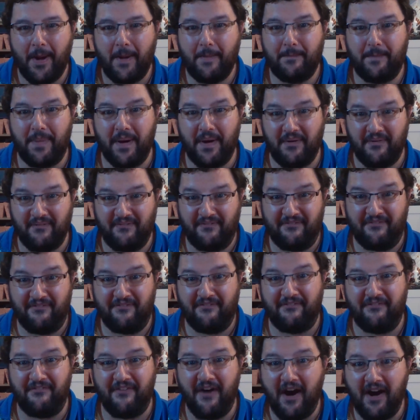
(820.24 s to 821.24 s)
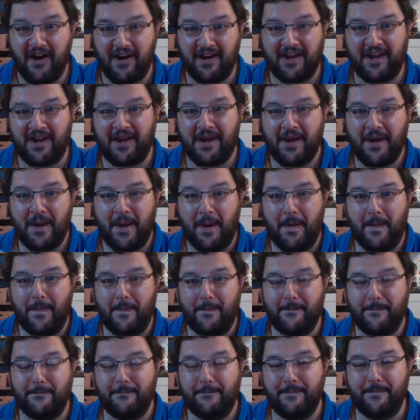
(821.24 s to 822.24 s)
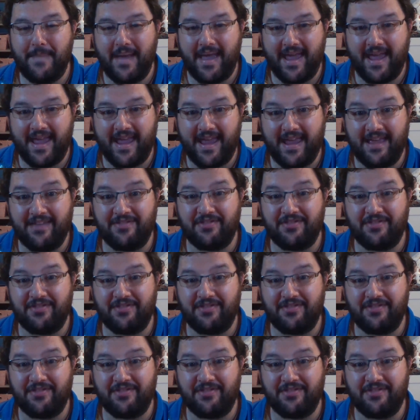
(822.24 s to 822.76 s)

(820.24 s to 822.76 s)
But fuck me,